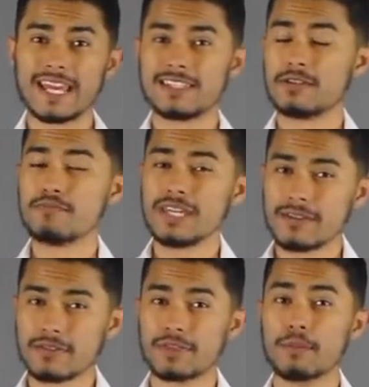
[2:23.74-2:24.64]
and to
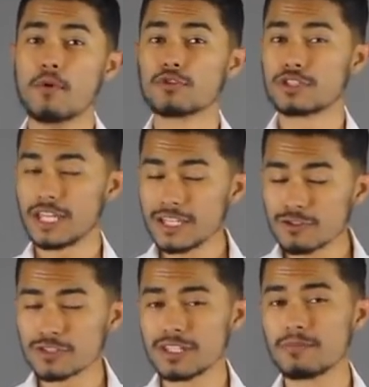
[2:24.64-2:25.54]
me, the most
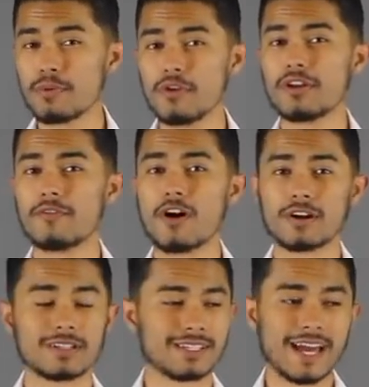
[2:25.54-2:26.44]
interesting point of
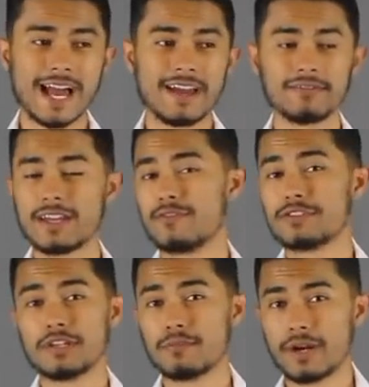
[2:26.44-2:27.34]
all, because I've never
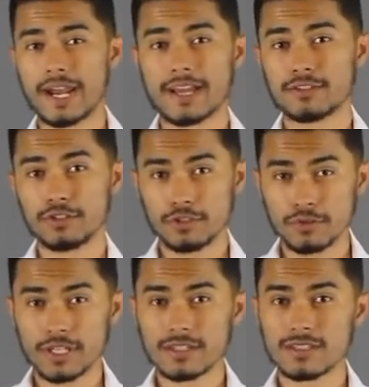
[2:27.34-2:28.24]
seen a brand actually
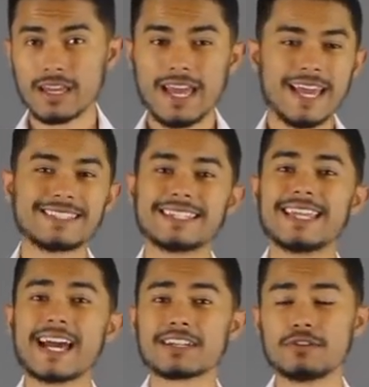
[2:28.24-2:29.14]
do this, is that
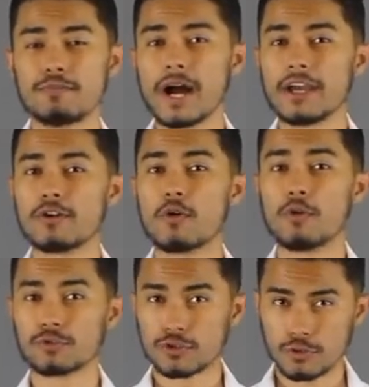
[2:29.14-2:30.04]
they actually buy your
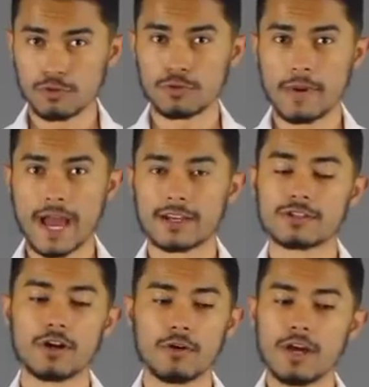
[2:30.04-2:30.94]
old shoes back.
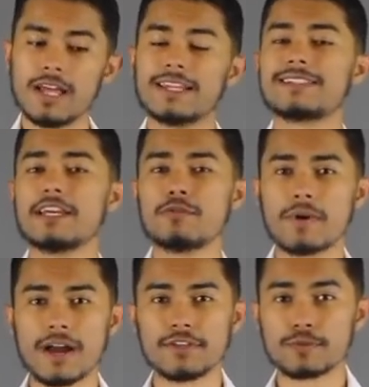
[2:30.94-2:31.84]
So let's say you
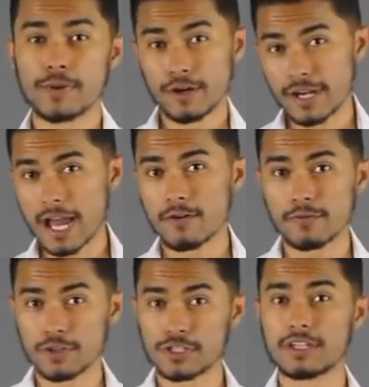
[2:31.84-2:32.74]
buy this pair now
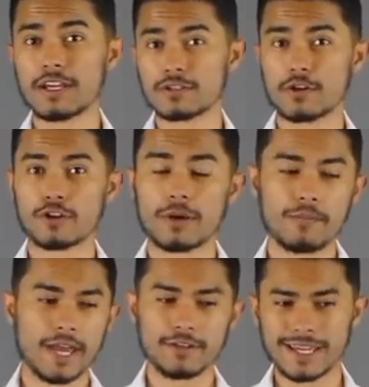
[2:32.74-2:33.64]
for this Kickstarter
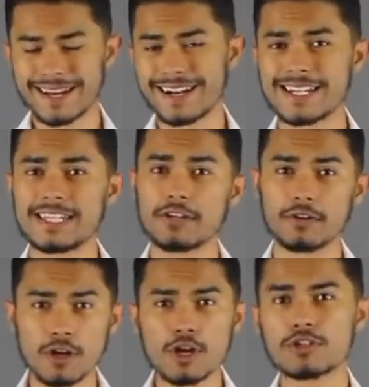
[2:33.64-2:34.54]
campaign, you get it on a
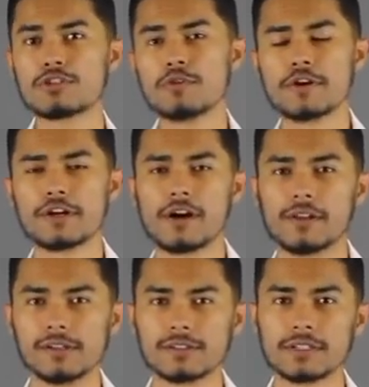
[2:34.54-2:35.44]
deal, two hundred
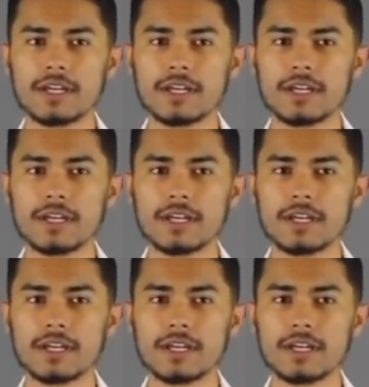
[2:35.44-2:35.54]
dollars.